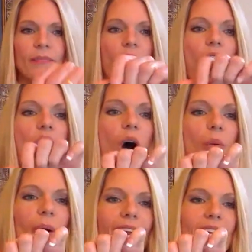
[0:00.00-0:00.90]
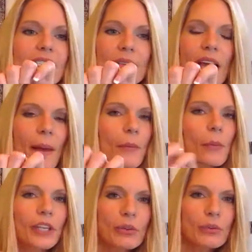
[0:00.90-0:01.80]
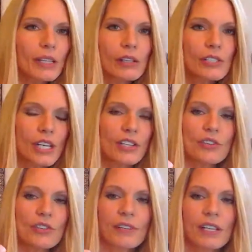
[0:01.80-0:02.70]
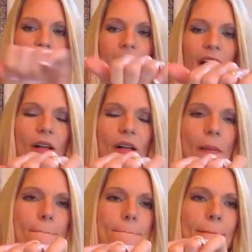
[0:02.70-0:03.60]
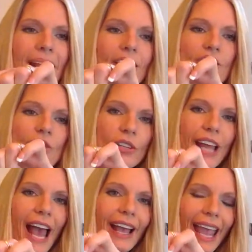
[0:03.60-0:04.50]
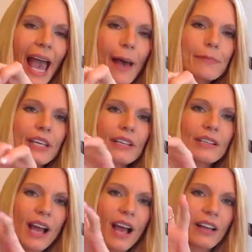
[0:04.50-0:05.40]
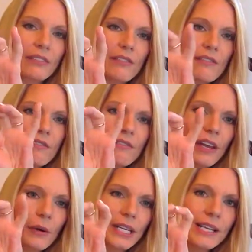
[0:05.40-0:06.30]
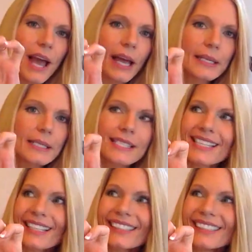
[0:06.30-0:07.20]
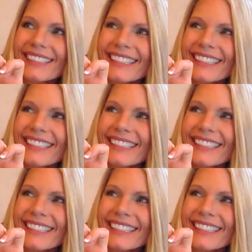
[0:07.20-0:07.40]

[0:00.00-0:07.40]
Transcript: always, when you get your DenSureFit in the mail, make sure that cap is on very tight still.